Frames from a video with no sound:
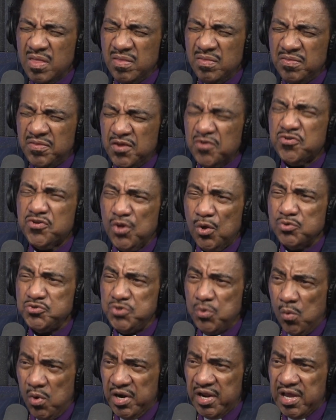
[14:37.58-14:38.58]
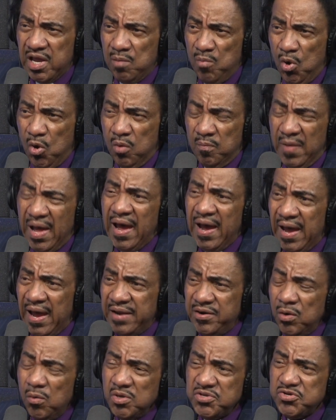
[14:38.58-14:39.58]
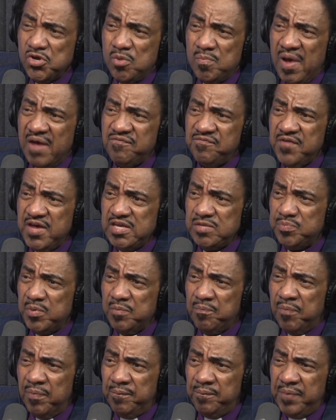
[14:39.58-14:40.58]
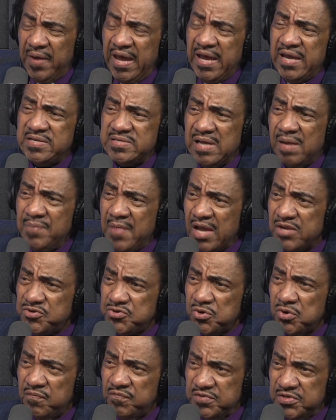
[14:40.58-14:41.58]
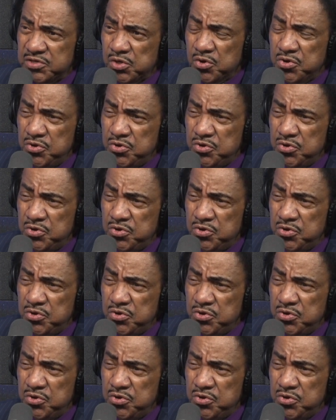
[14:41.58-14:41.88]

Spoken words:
"This Soldier Want to Come Home." I know it's on my Facebook page. I'm not sure if it's on